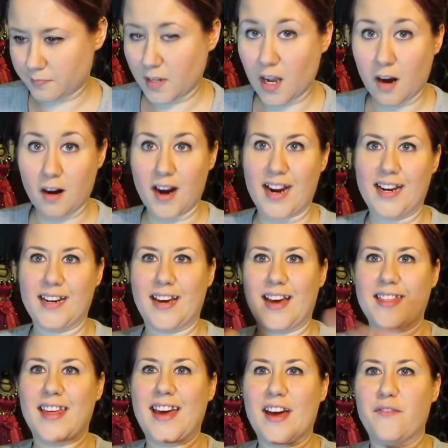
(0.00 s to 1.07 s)
All right, I
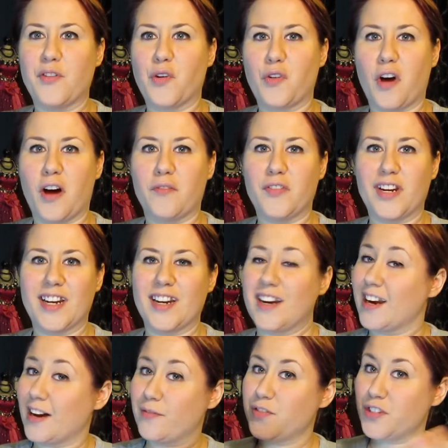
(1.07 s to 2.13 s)
think I feel confident
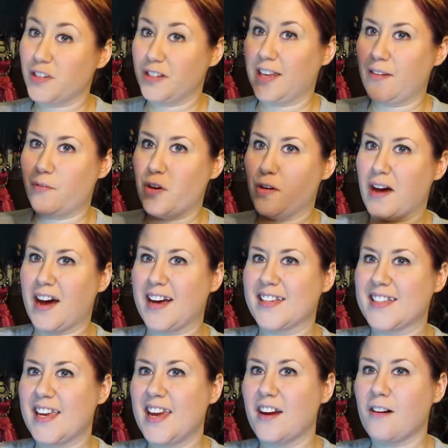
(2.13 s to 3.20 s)
enough to leave you
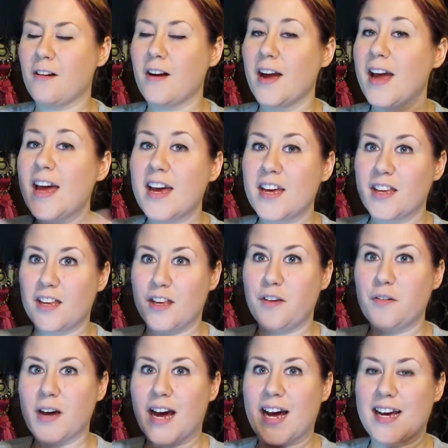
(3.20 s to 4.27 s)
guys here. You
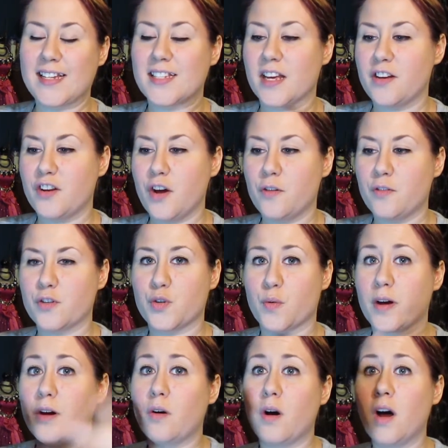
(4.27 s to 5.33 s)
guys know the
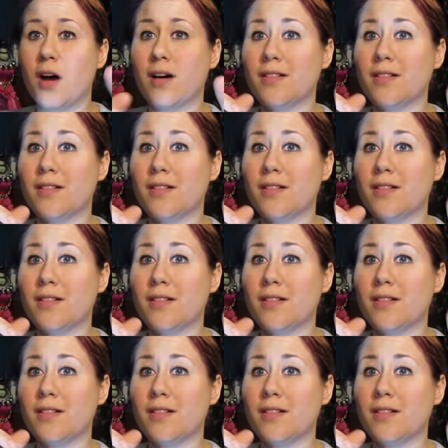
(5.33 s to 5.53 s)
drill.